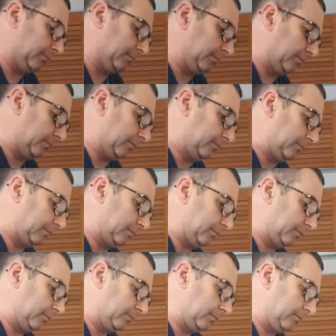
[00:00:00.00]

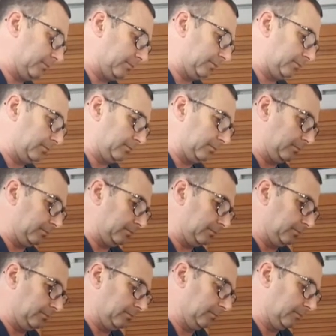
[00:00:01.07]

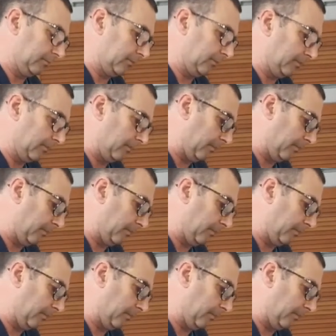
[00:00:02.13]
[no speech]